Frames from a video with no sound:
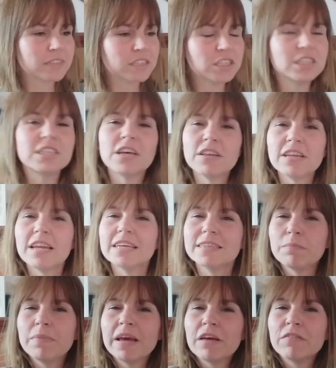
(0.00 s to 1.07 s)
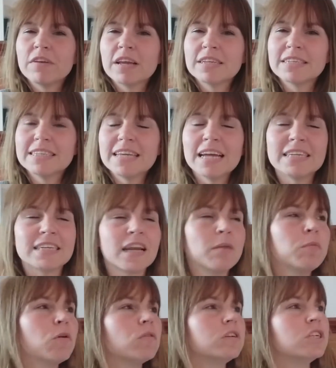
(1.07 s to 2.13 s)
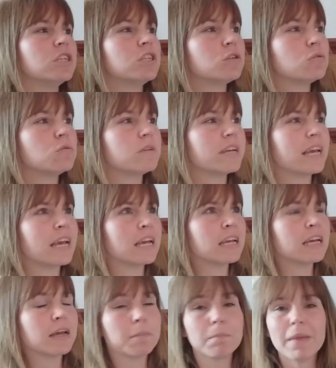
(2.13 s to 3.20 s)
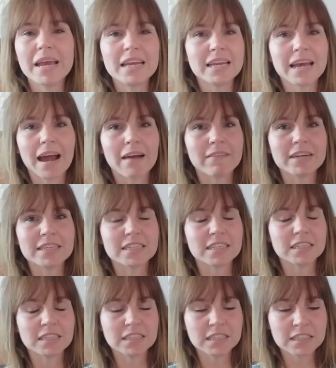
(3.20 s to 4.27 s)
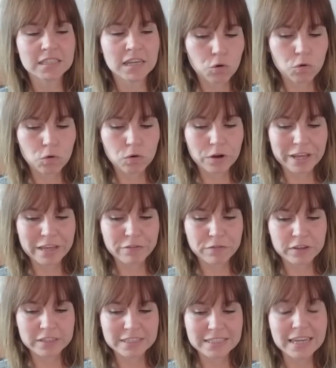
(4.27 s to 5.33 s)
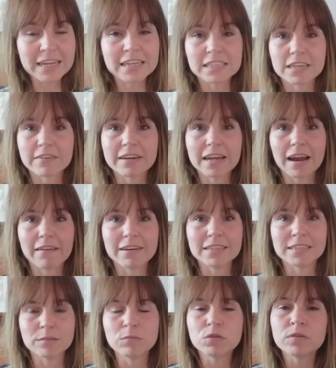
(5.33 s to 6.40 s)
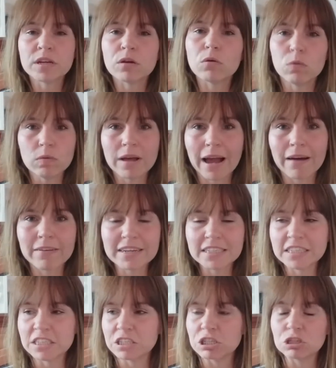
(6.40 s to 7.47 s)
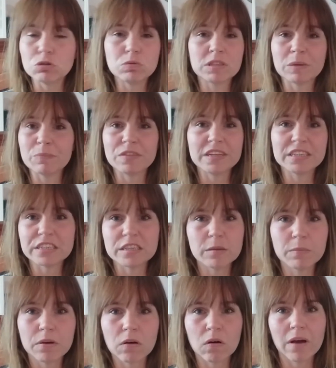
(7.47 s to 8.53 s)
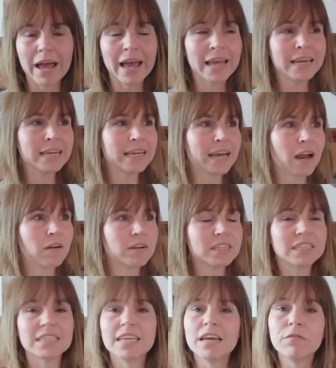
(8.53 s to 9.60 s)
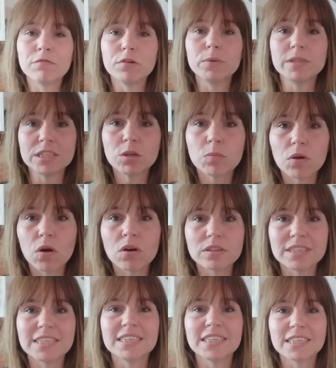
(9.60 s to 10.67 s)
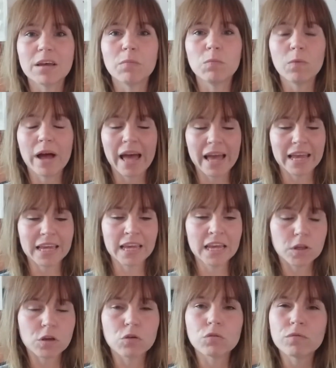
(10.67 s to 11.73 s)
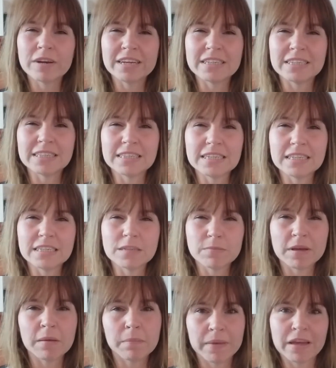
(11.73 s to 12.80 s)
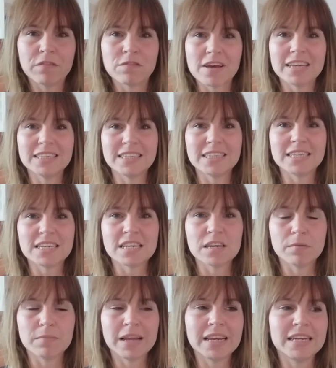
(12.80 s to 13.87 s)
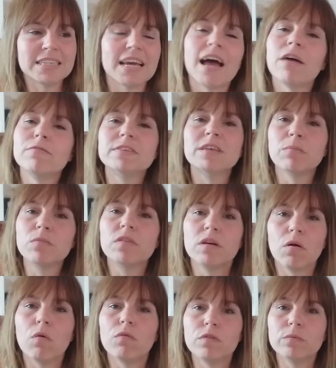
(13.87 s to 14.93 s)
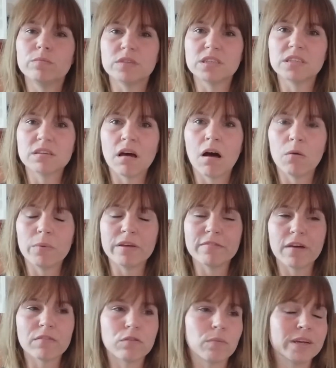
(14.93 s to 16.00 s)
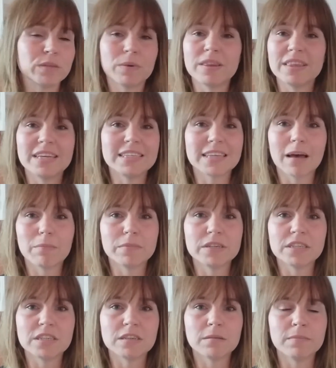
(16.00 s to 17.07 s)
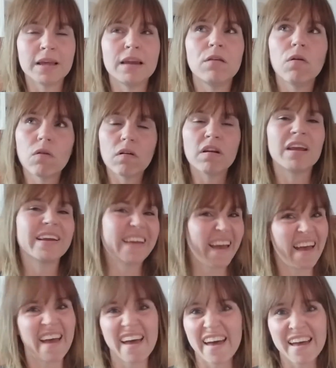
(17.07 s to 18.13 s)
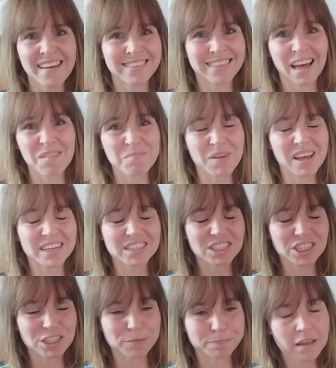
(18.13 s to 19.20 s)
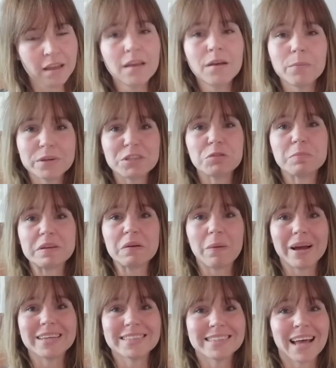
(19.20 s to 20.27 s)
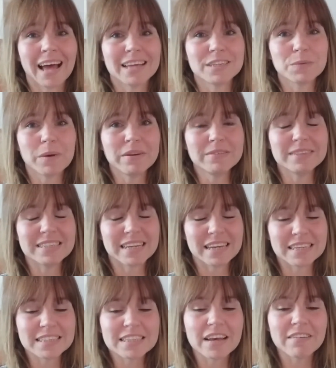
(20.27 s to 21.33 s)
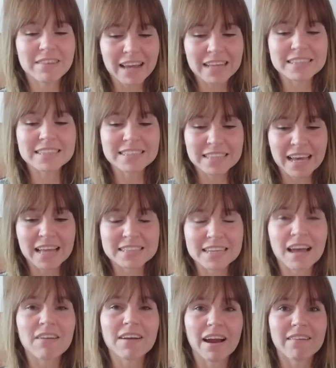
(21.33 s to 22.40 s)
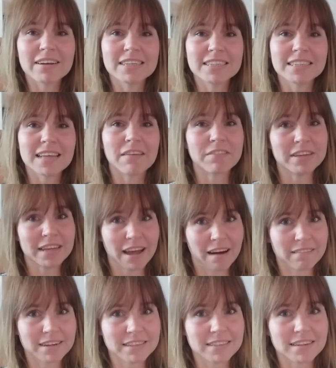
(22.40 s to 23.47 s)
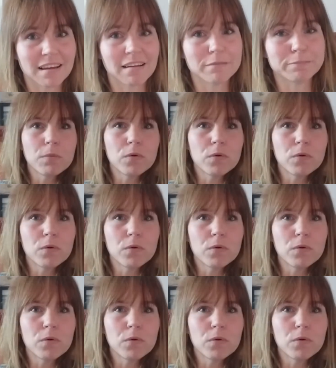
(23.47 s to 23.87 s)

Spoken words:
Just so that there's a bit of an understanding. And I'm not just talking main characters or even secondary characters. I'm talking all characters that do something to the plot. Any characters that influence the plot in some way, your readers need to be a bit invested in them. They need to have something of them to start with. Otherwise, when things happen to them, they're not going to care that much, which will be quite sad, won't it? So let's get our characters having character.